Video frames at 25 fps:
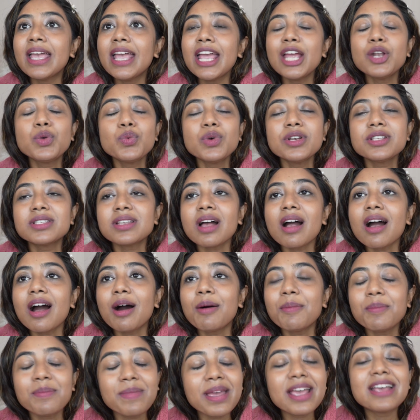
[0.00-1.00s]
It was
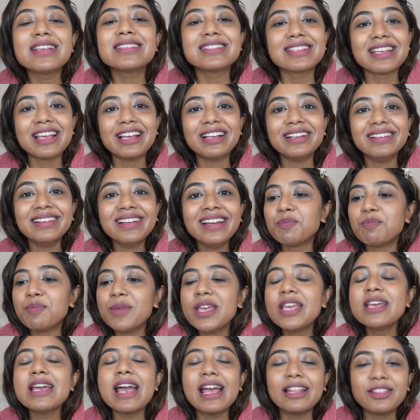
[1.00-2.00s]
amazing.
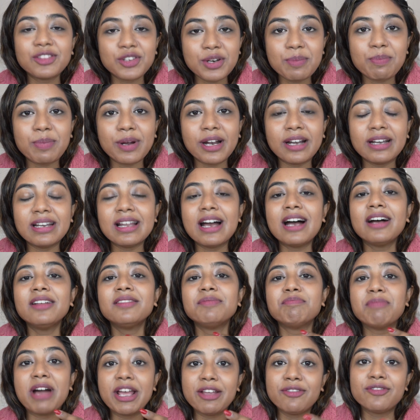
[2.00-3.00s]
Me and
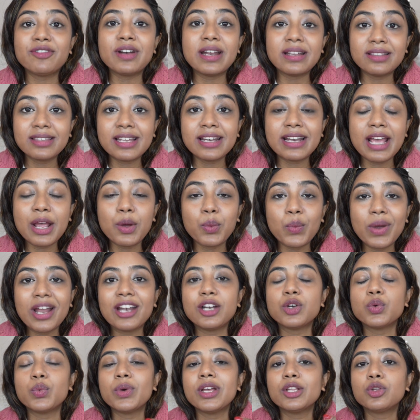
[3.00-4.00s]
Triparna, my friend that I
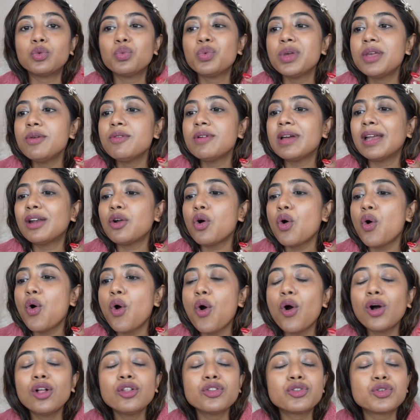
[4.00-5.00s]
went with, we were
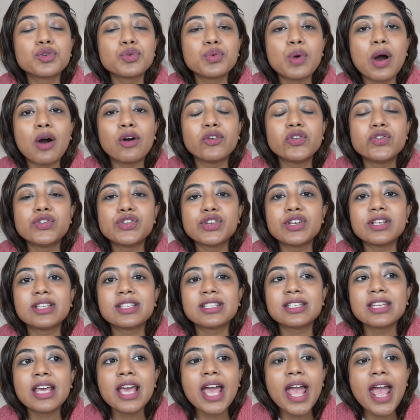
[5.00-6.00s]
all throughout
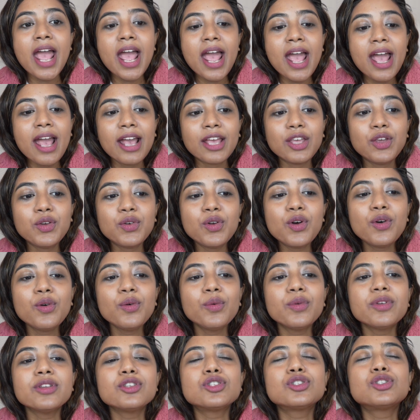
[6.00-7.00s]
just, you
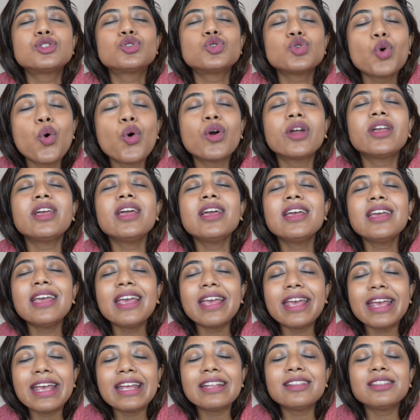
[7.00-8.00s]
know,
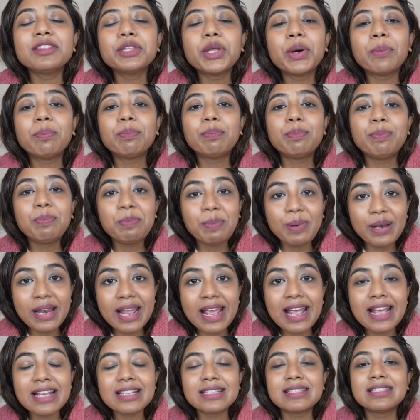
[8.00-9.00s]
soaking in the
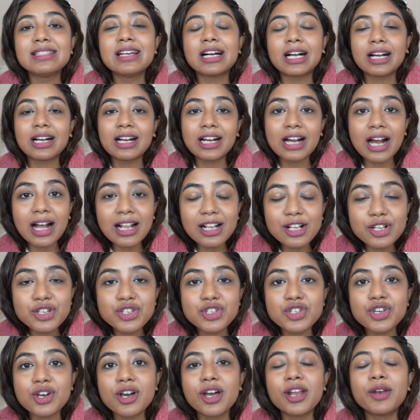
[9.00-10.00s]
place, the
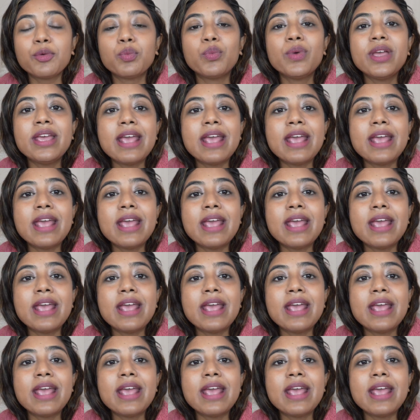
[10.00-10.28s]
culture.